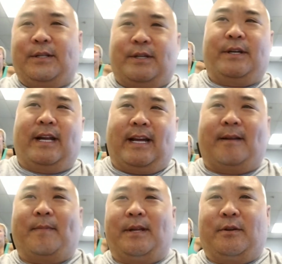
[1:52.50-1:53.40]
So you know, I got
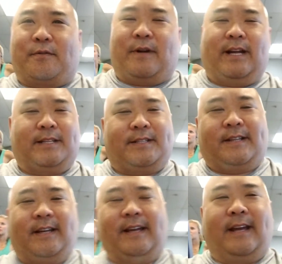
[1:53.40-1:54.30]
to meet new
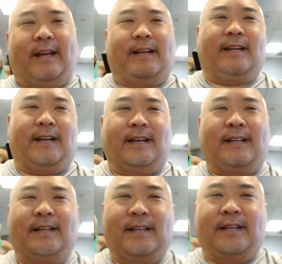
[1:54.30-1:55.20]
friends, and uh,
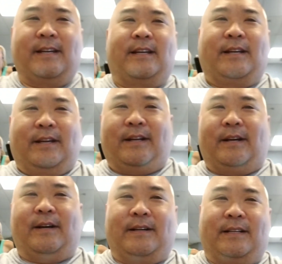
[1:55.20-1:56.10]
you
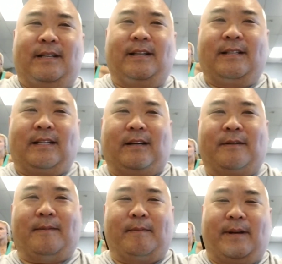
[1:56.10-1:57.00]
know, talk
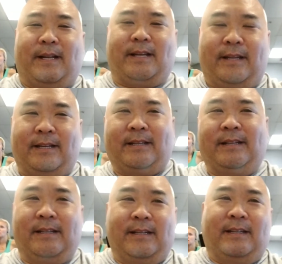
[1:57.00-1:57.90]
with my buddy
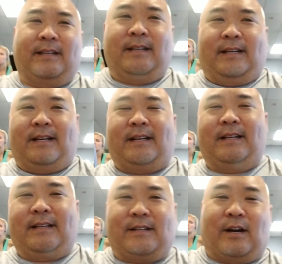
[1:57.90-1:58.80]

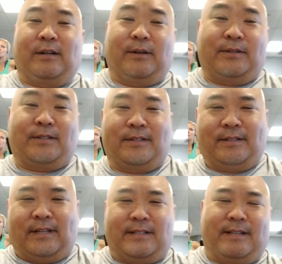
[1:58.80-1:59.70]
Carlos
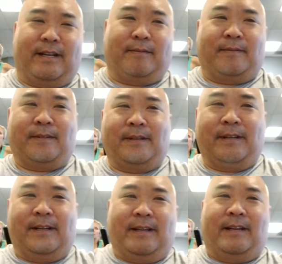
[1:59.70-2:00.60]
what's his name,
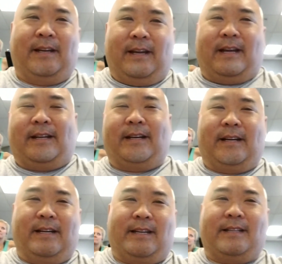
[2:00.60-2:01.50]
and
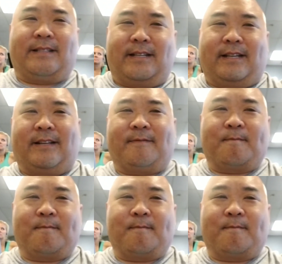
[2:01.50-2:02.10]
uh, he's a